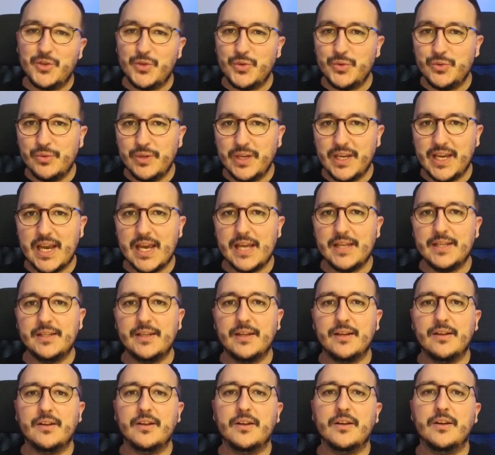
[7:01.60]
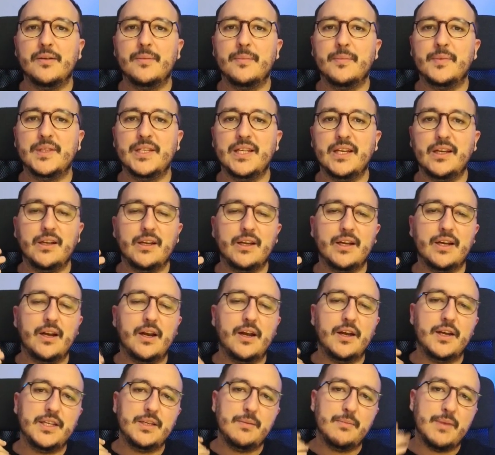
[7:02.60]
you can declare
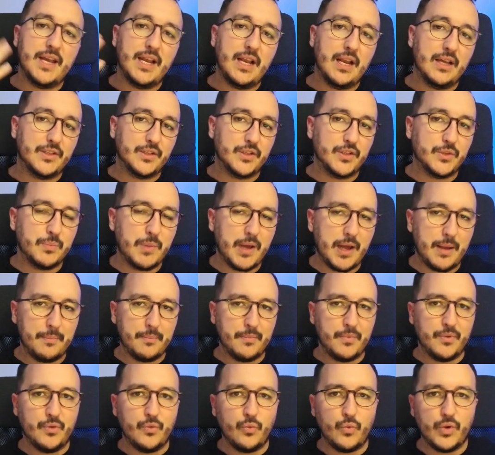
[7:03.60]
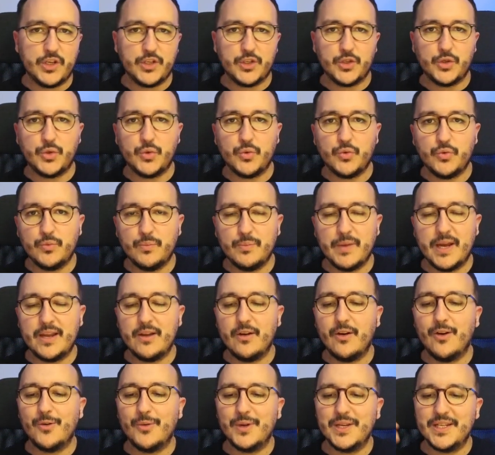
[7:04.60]
an email as a spam, which you may
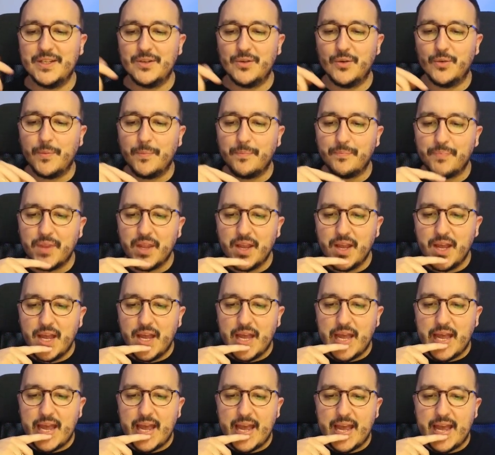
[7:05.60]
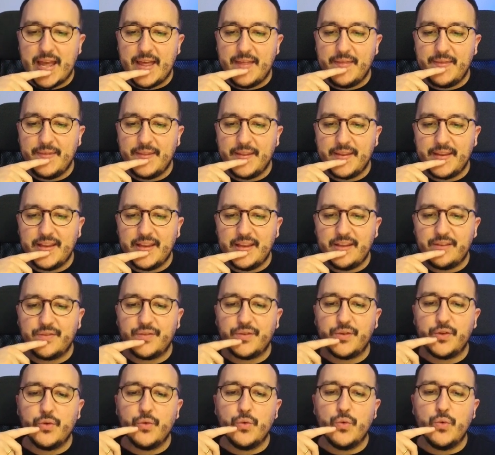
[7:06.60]
already know. And
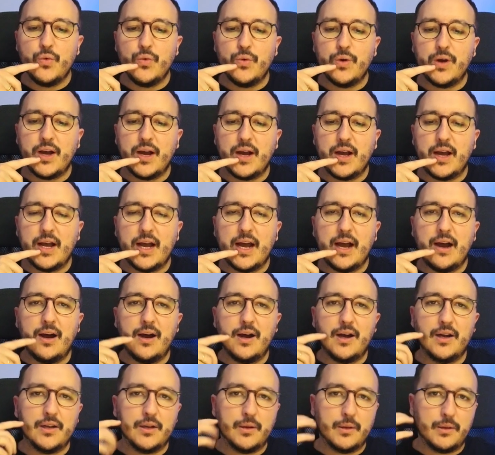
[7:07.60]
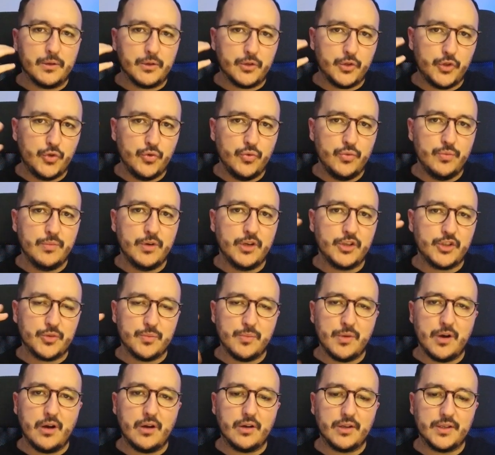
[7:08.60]
if you are too much
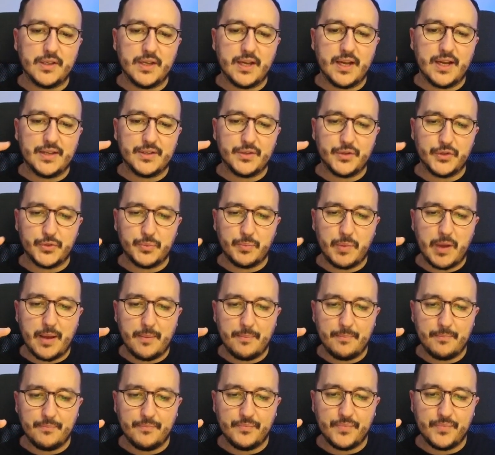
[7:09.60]
marked as a spam,